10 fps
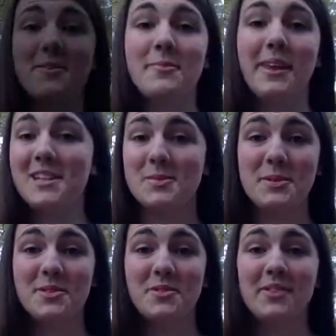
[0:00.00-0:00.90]
The last
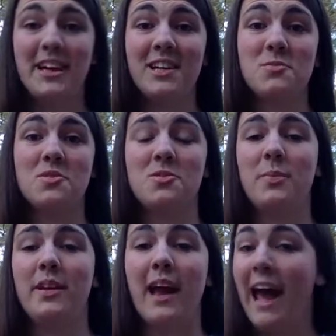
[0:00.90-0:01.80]
piece of advice would just
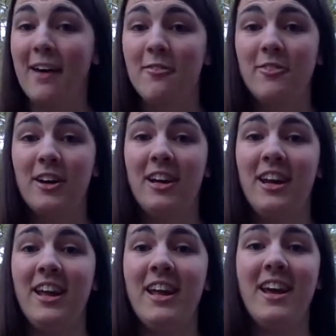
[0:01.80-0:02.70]
be to have fun.
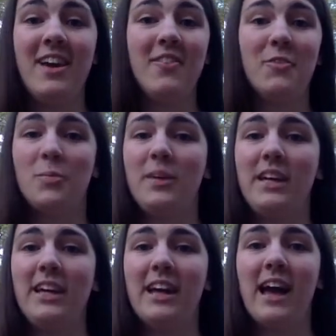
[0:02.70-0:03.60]
For
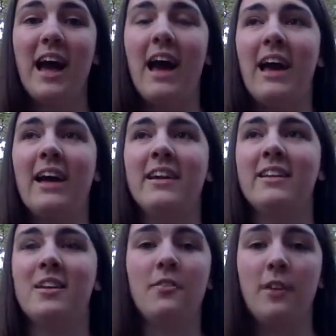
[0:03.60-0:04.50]
me, I
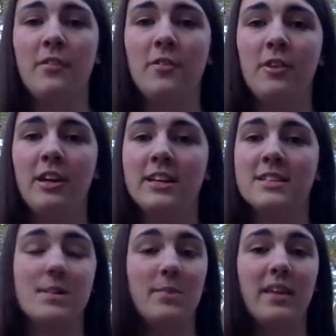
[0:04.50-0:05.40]
love refereeing. It's
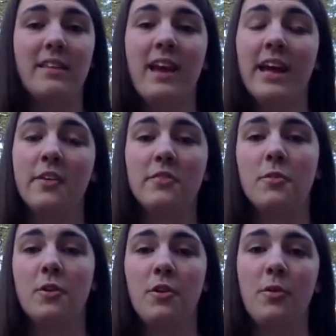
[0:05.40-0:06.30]
something that I look
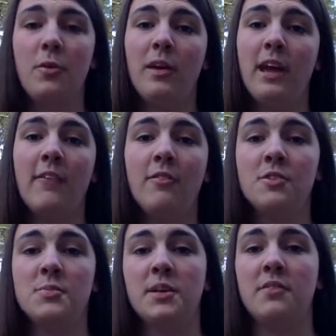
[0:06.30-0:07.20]
forward to doing every
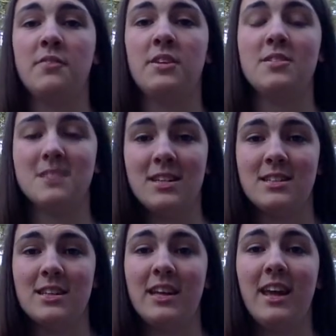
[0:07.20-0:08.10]
spring and fall
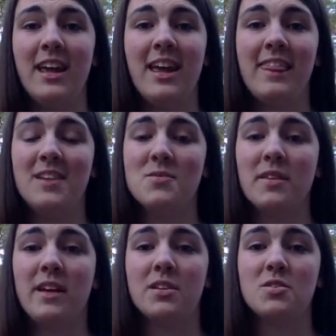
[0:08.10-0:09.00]
season. And that's why I
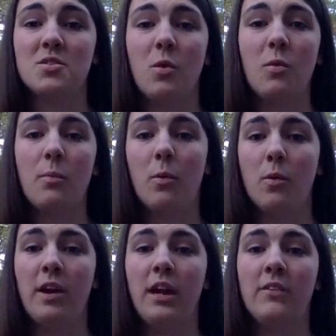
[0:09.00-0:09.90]
think it's so
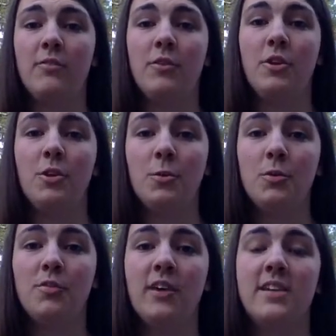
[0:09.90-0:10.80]
important for you to
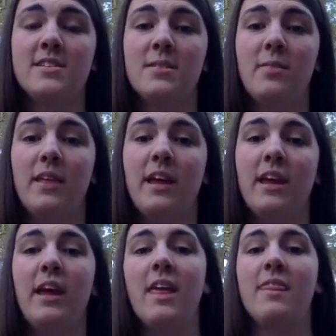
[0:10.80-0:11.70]
find something
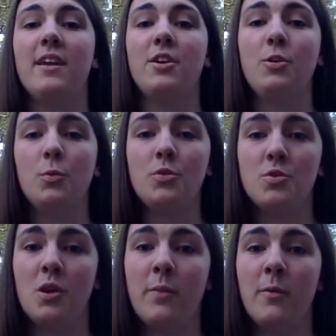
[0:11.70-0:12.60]
that you
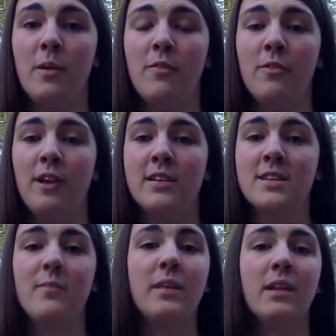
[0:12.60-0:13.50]
enjoy about refereeing,
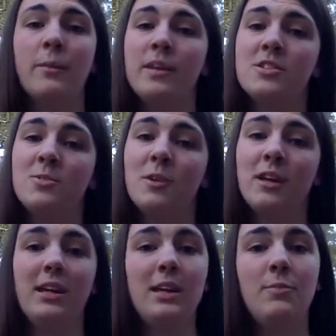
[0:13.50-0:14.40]
something that makes you want to
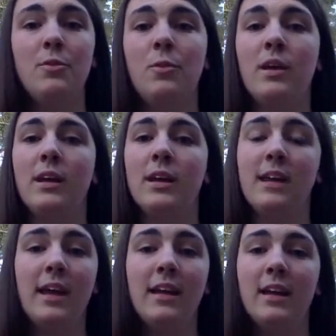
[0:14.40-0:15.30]
keep doing it
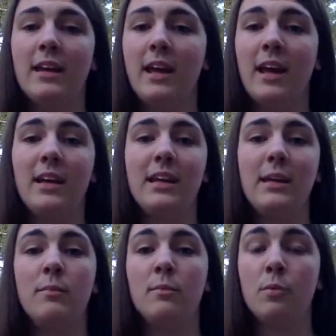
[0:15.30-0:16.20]
again and again and
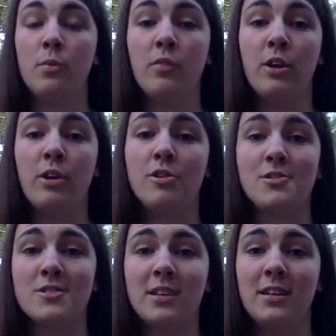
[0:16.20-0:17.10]
keep improving on your
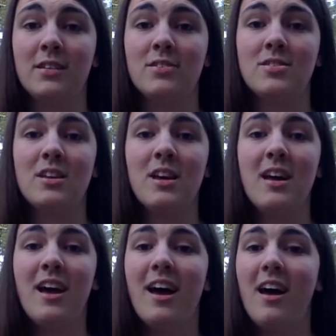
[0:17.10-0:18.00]
skills.
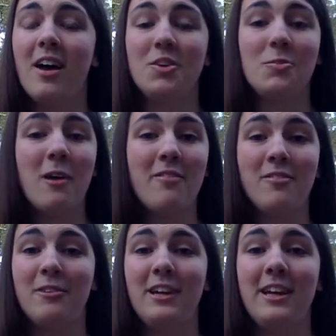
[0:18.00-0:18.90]
Your
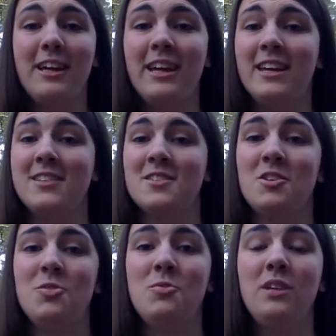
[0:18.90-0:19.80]
refereeing is a
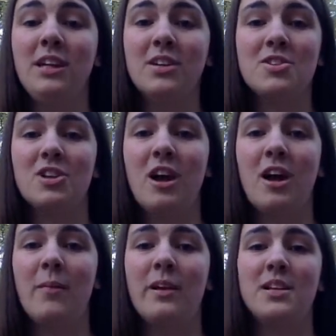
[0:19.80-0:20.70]
unique
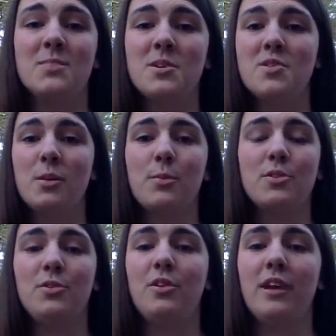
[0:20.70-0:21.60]
job and a special
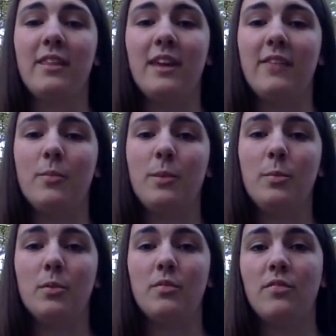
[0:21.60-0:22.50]
opportunity, I think, for
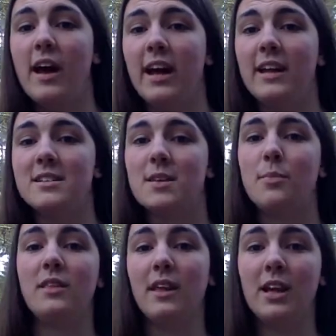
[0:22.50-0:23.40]
people to find something they